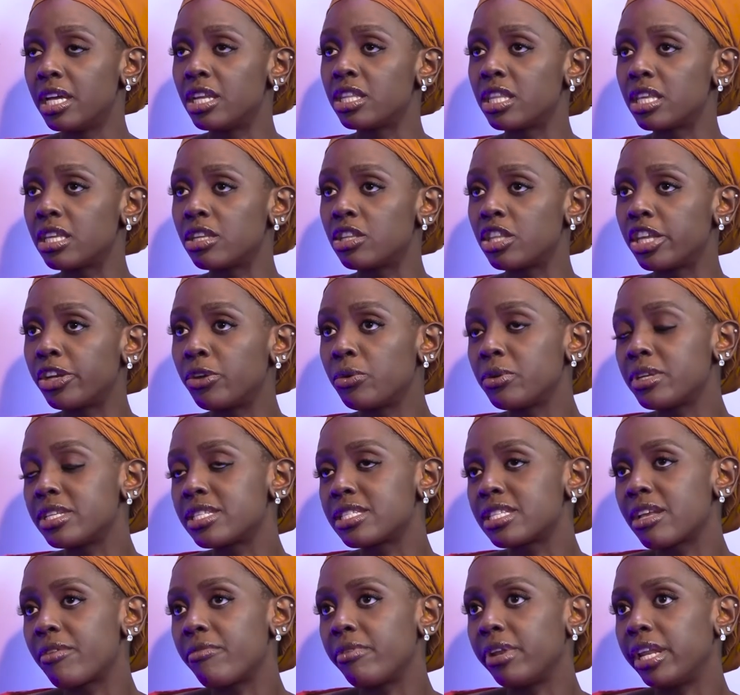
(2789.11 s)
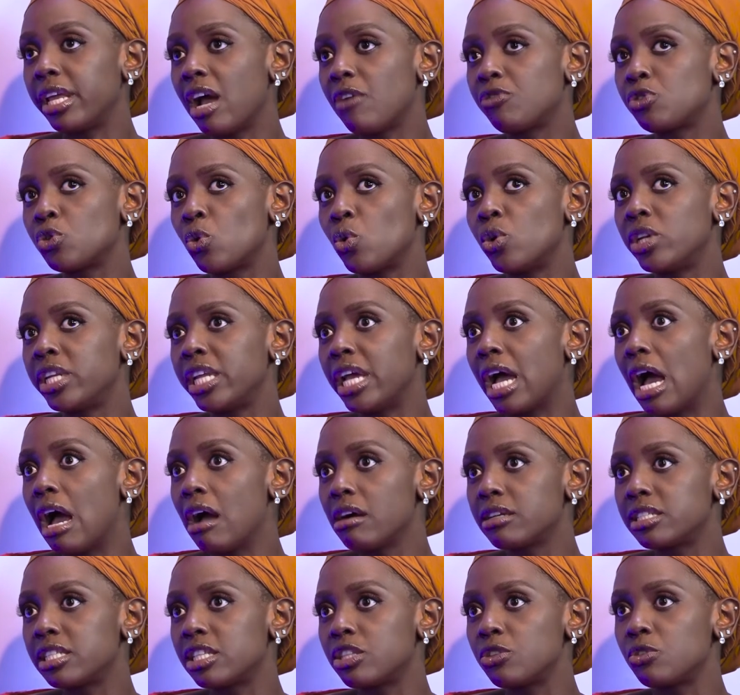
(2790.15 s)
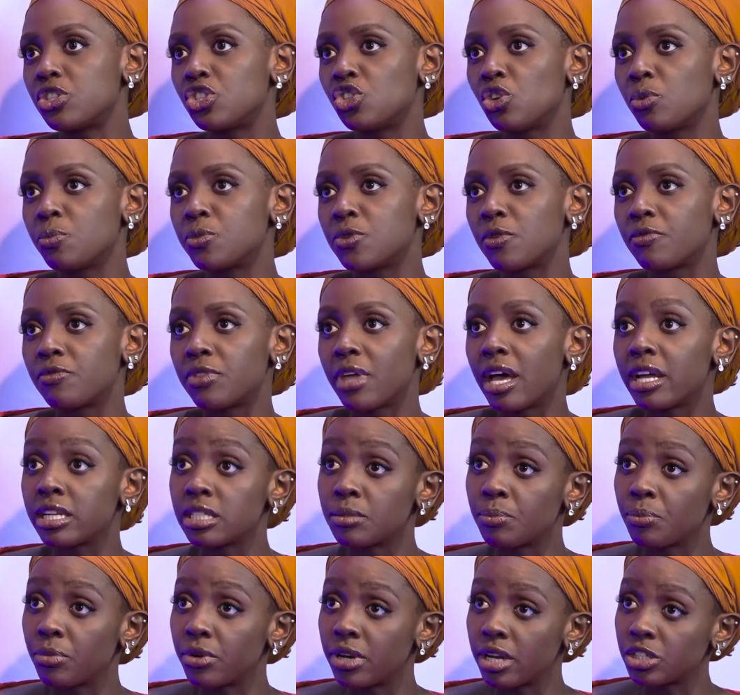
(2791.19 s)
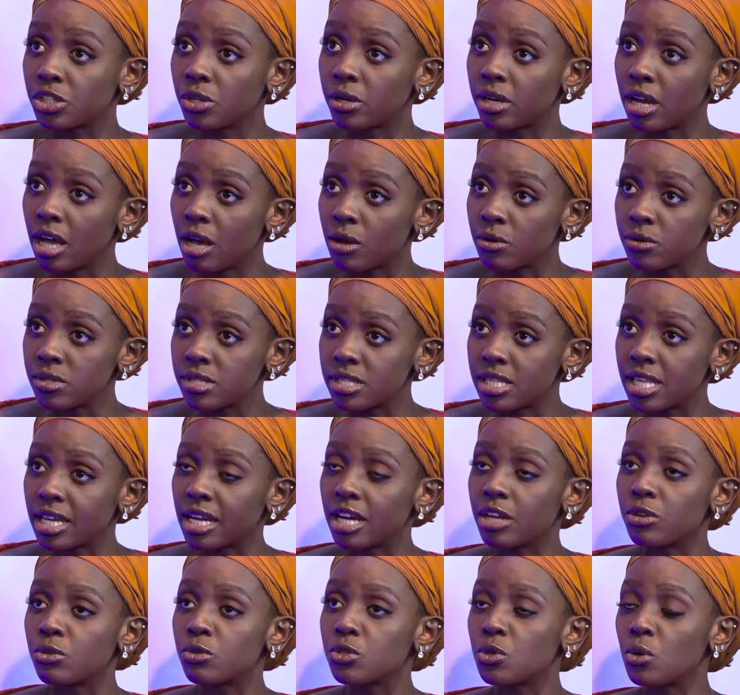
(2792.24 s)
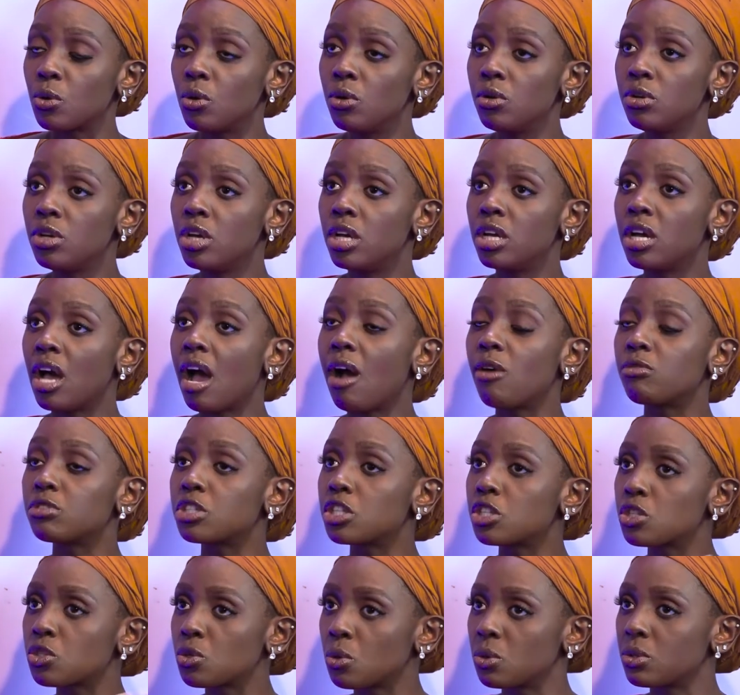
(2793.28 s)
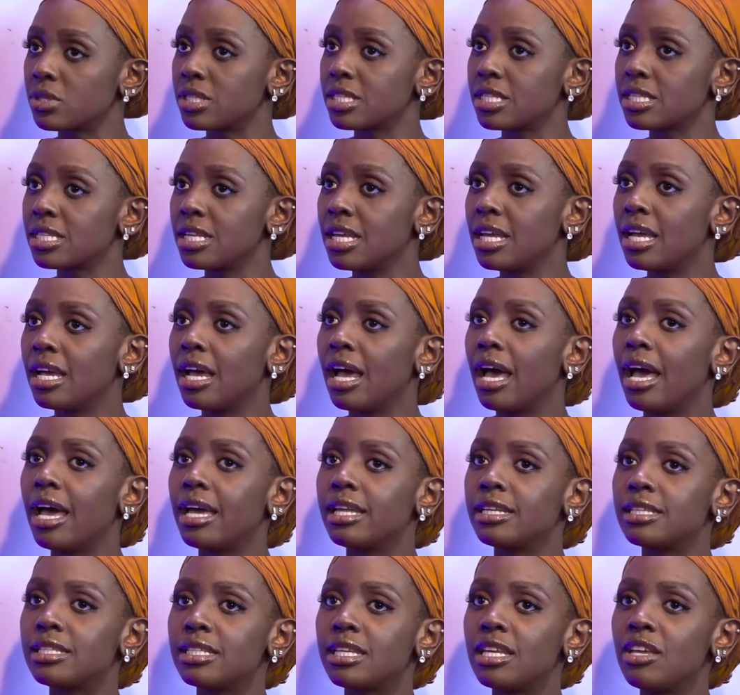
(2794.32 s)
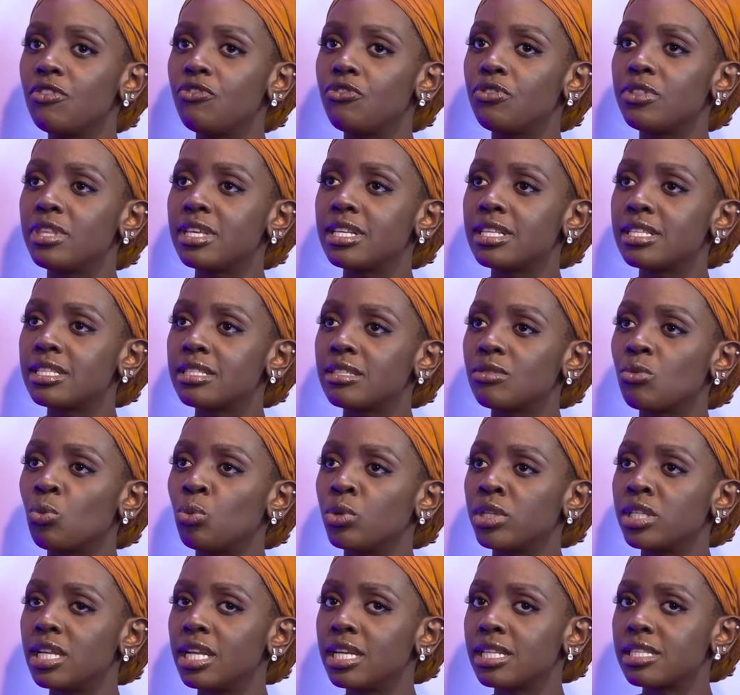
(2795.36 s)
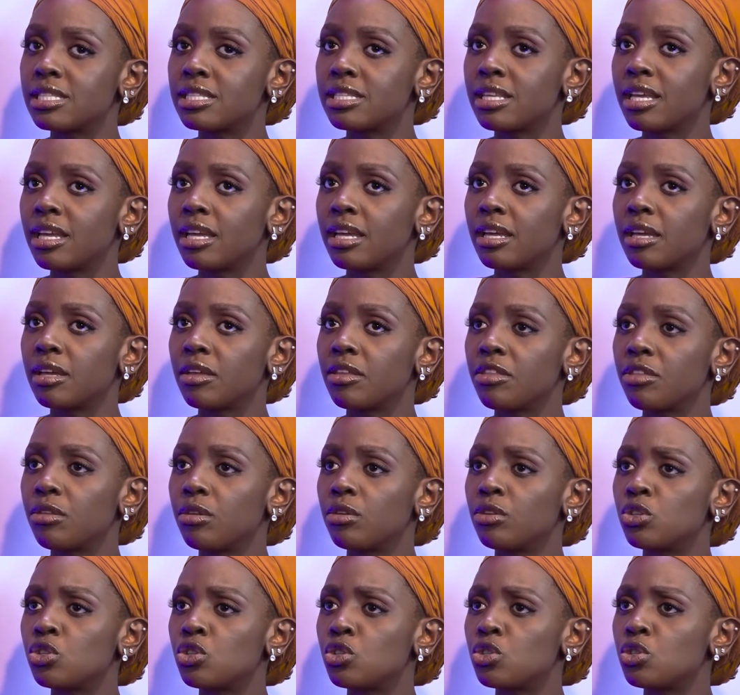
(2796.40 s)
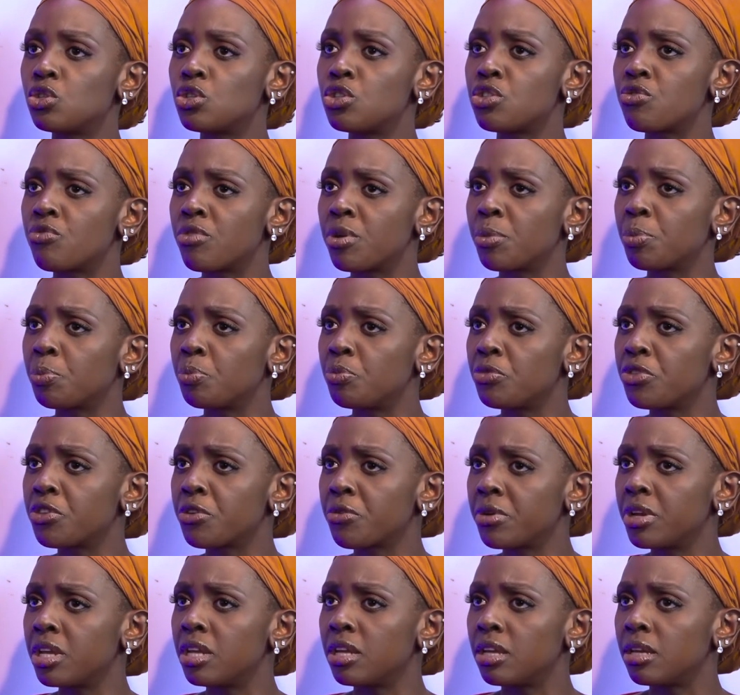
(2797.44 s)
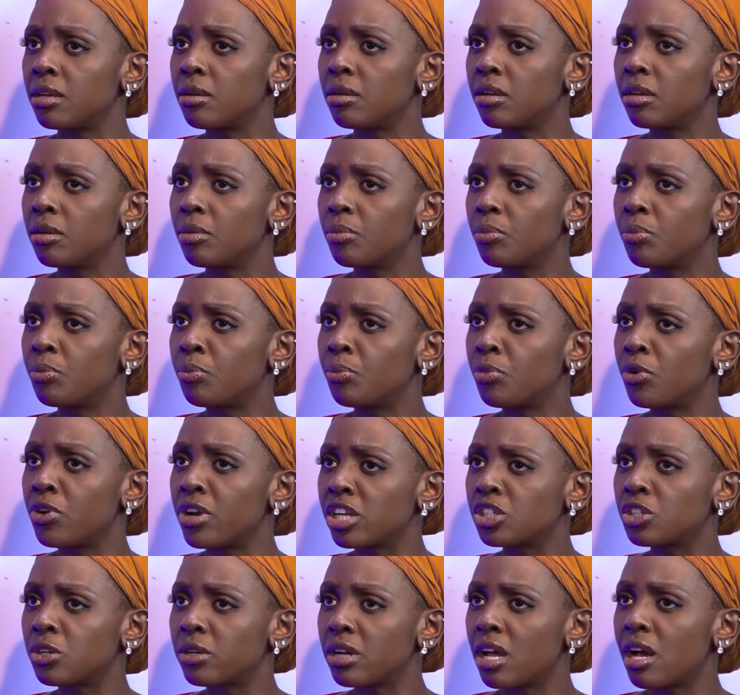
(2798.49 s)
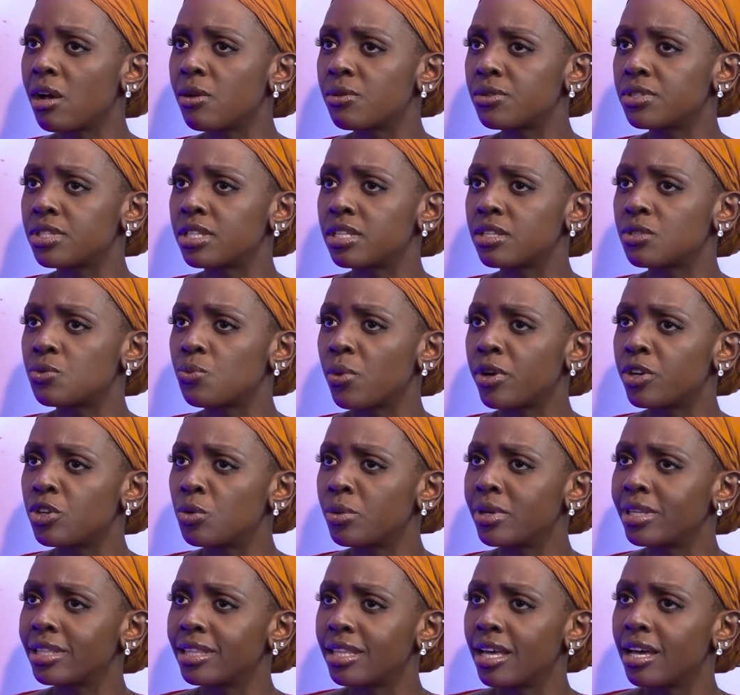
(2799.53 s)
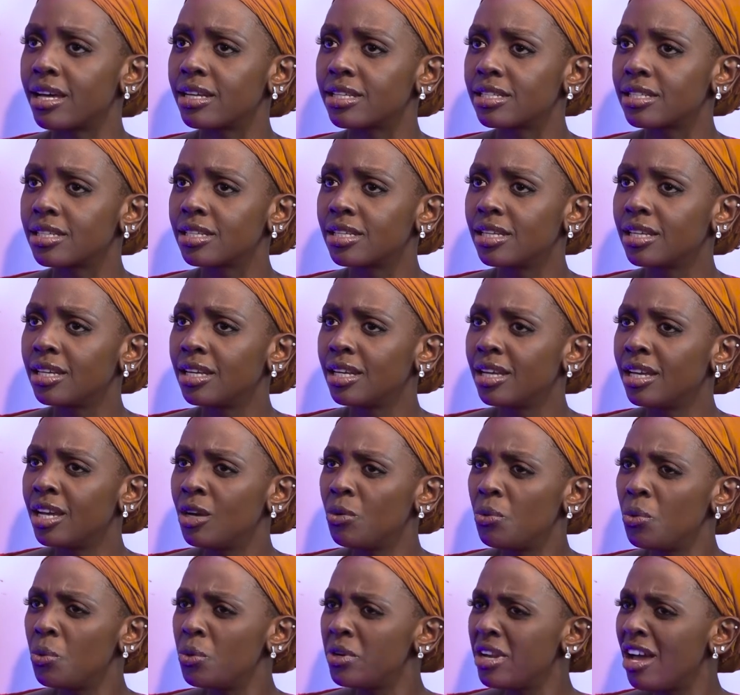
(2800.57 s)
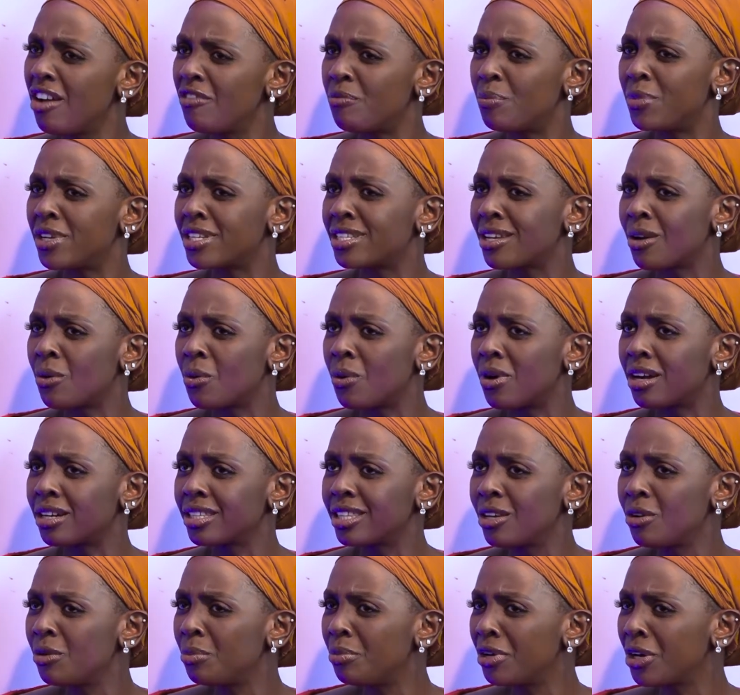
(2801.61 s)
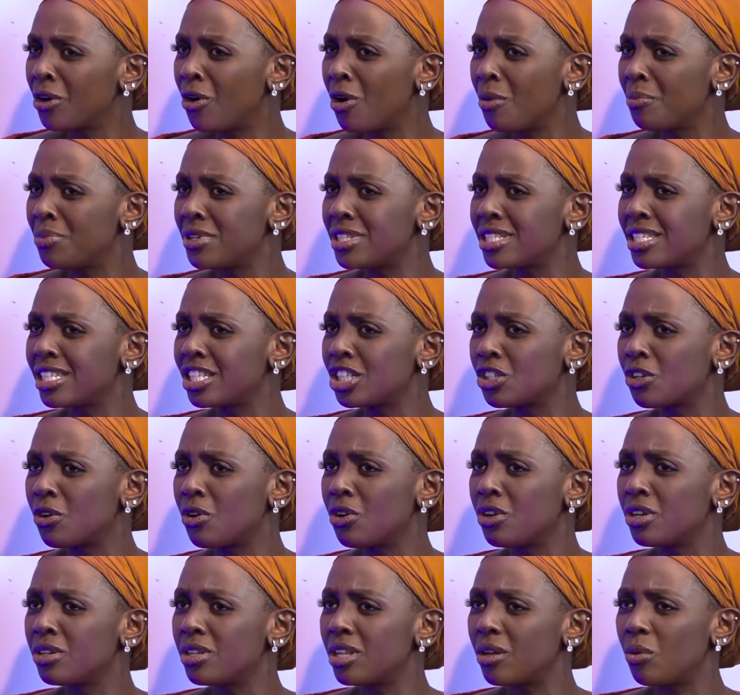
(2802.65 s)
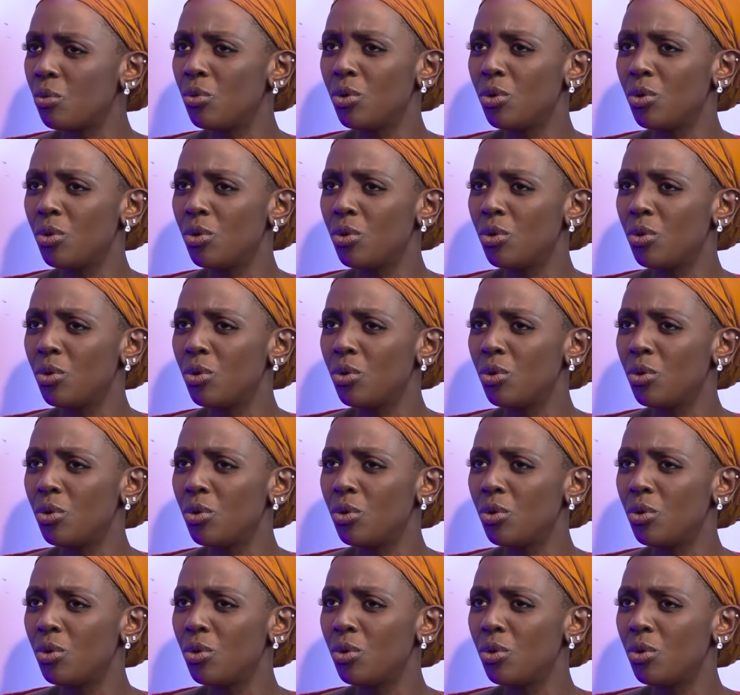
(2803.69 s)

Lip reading: They don't necessarily have to only act in the jobs of that production house. They can also outsource. And if this, let's say, three production houses were doing that, we would have better work. There would be competition.